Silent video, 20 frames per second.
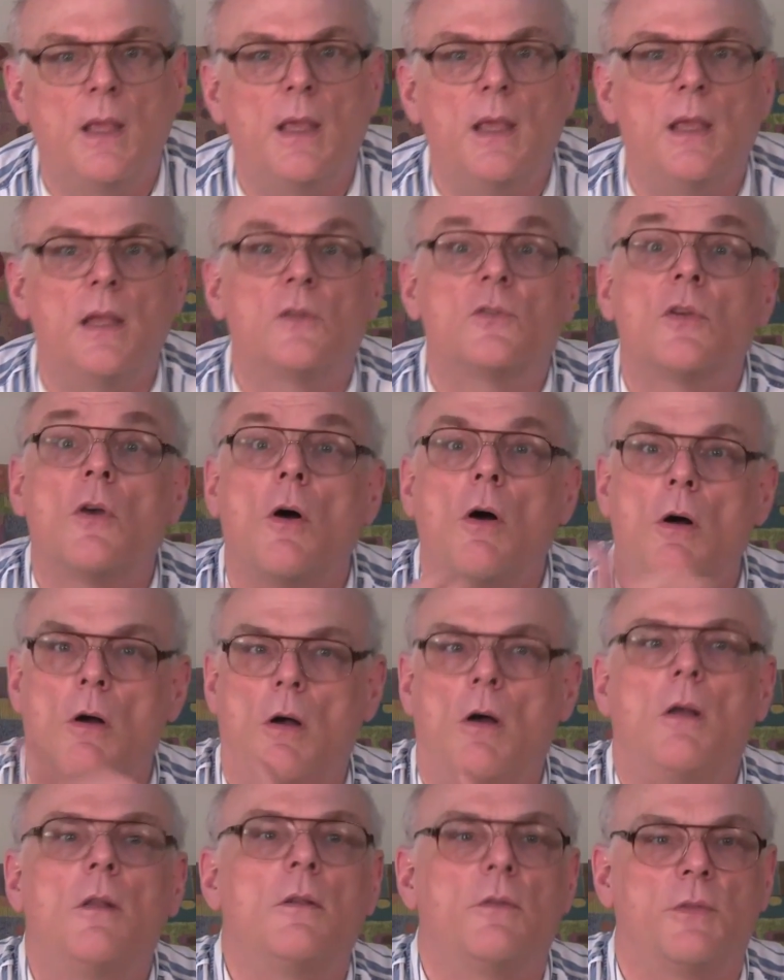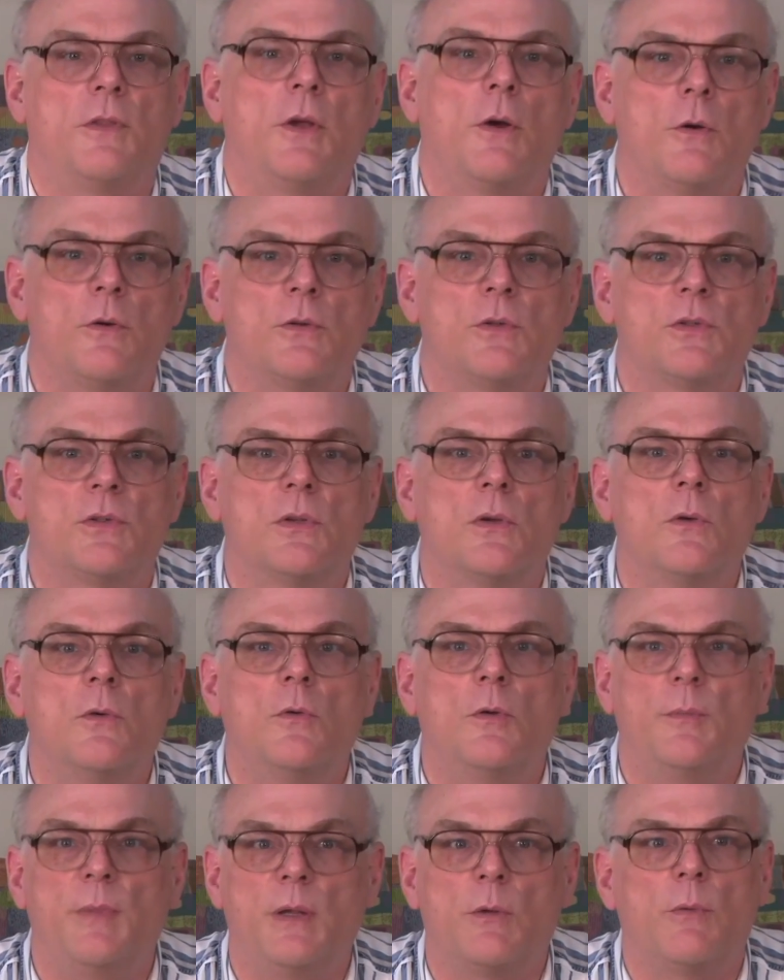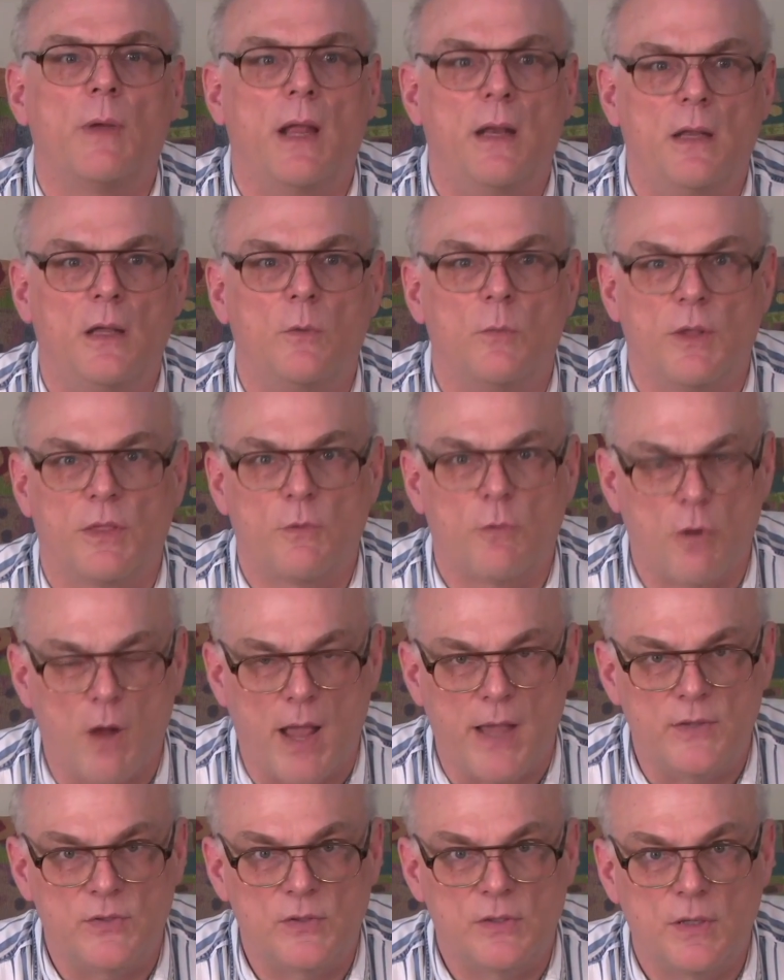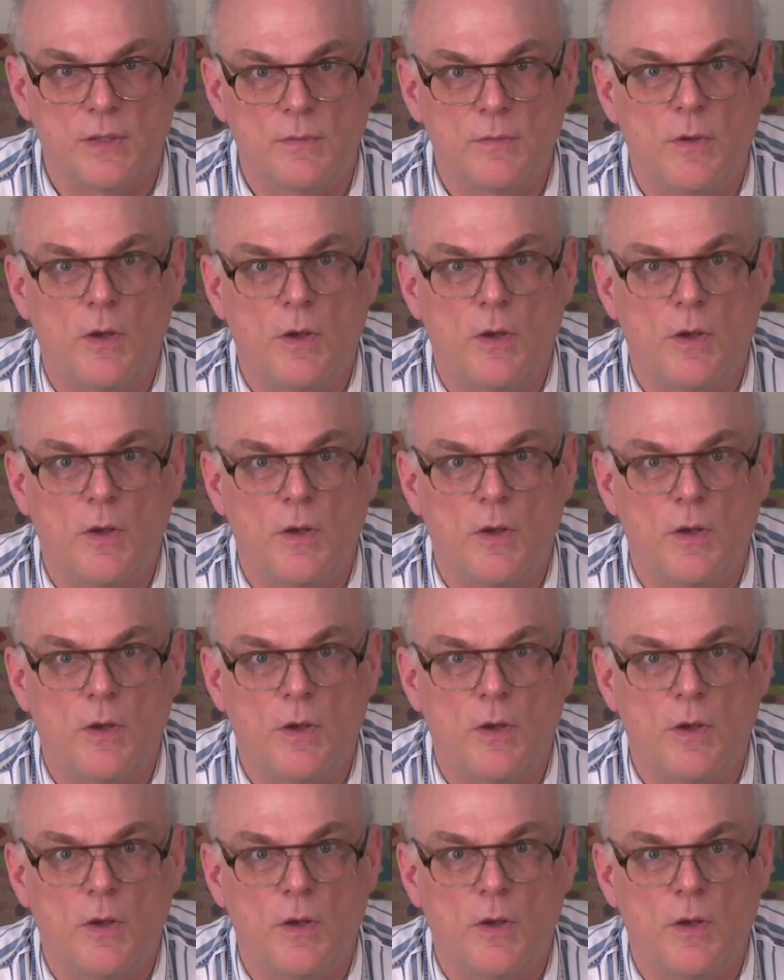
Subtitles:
It's all of those who will be reigning with Christ,